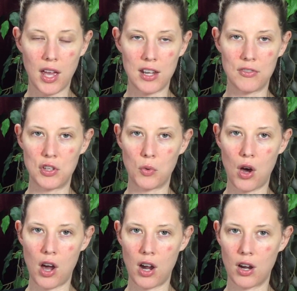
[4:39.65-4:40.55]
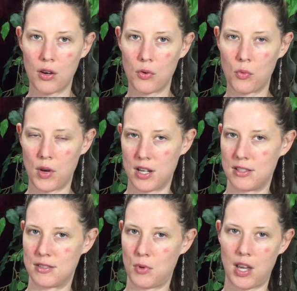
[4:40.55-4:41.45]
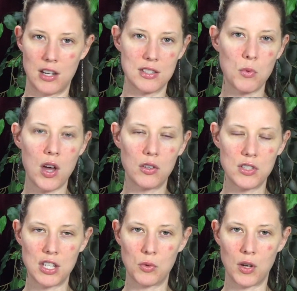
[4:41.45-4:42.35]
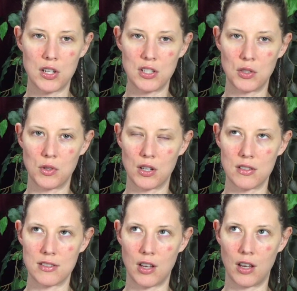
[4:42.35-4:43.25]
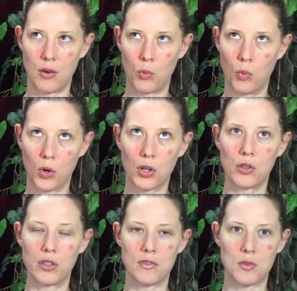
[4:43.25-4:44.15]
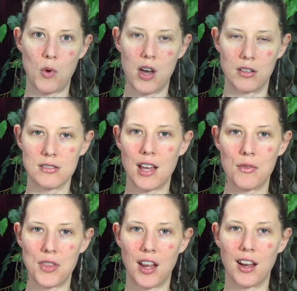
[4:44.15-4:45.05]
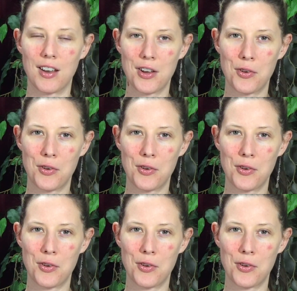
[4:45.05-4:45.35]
And if you are, what kind of swaddle do you want to do? There's a world of swaddles out there.